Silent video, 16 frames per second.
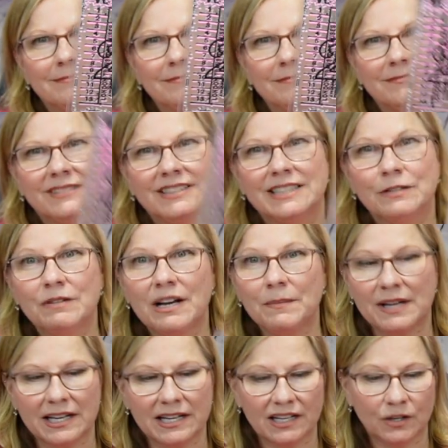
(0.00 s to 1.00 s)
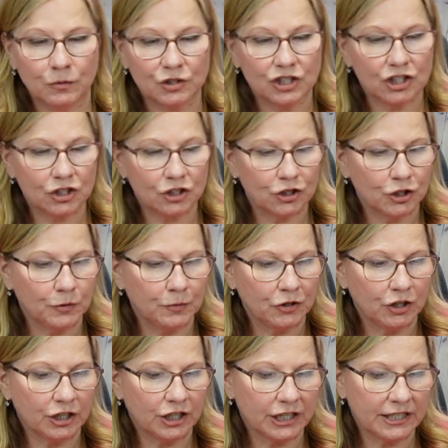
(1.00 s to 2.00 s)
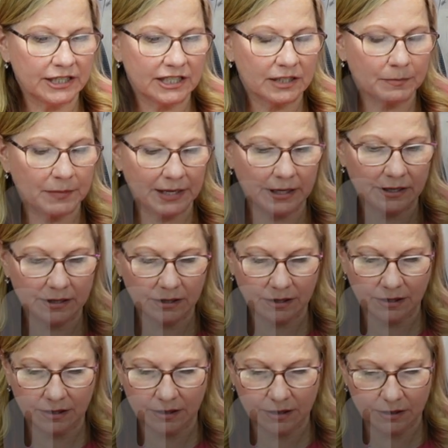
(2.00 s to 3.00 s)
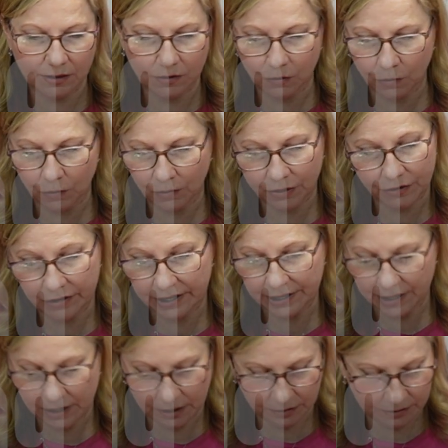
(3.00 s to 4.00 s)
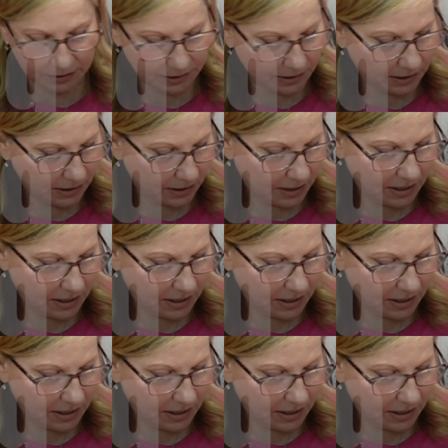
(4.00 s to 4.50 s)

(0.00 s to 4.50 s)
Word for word: See what I mean? It was super hard to spend the whole $30.